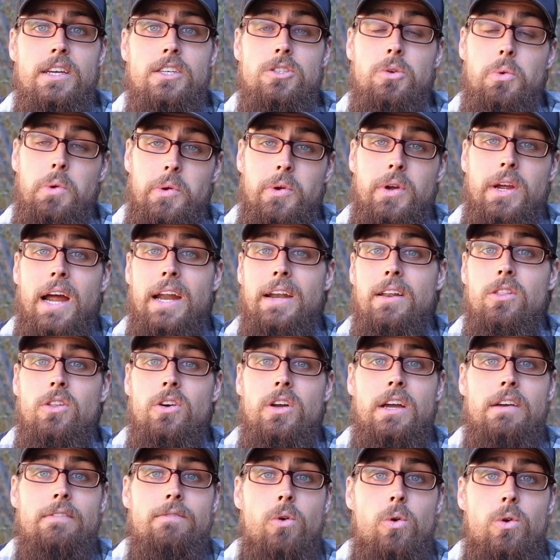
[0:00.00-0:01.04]
So we were kind of
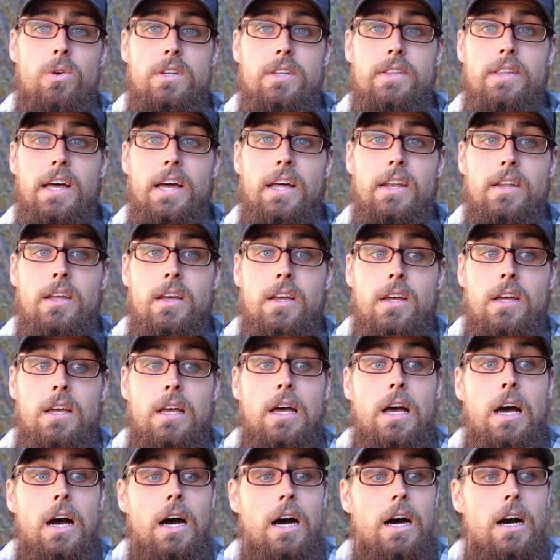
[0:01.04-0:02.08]
looking forward to
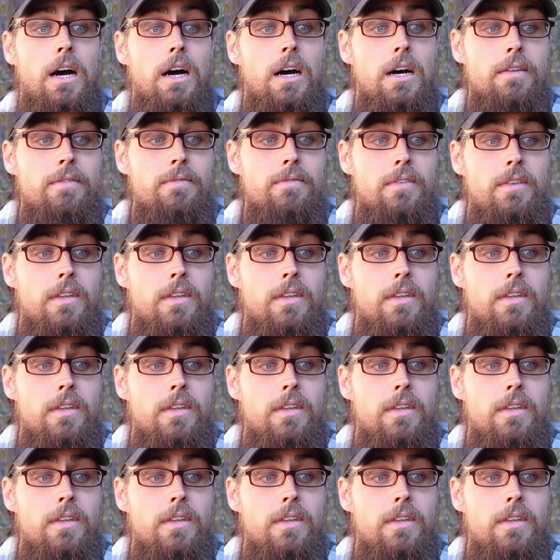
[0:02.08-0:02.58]
that.